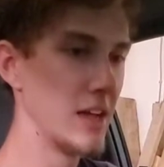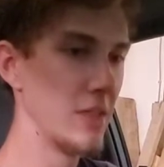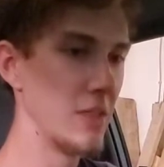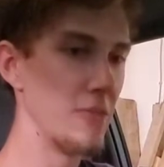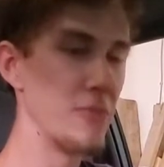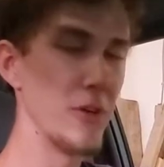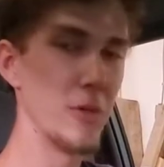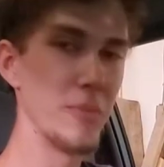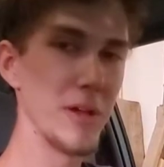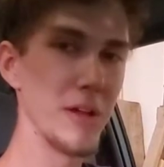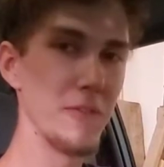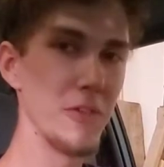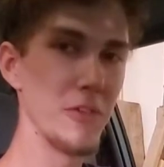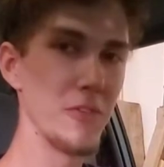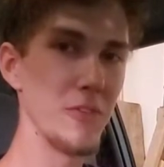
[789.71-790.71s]
the filming of
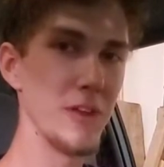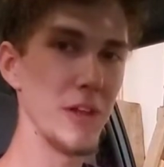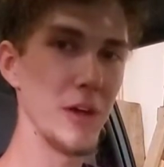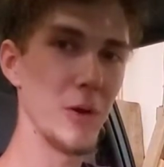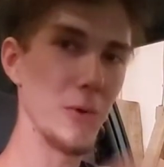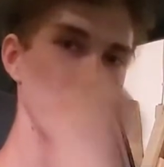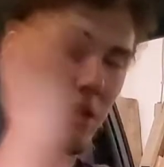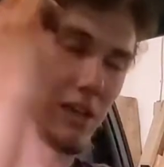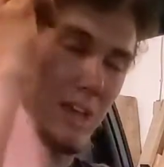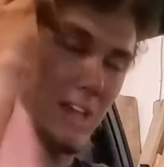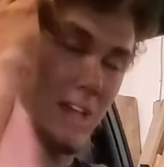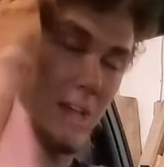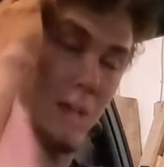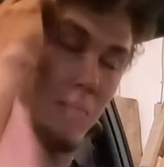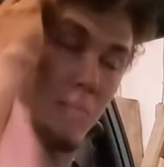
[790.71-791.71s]
this video,
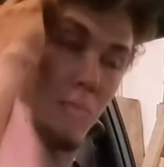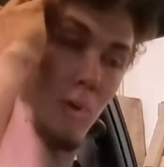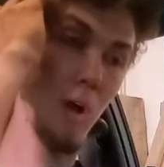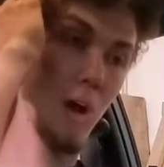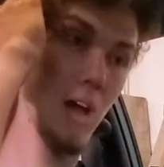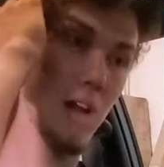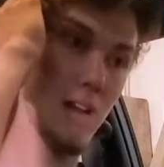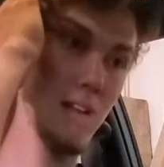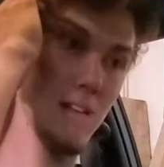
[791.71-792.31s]
he brought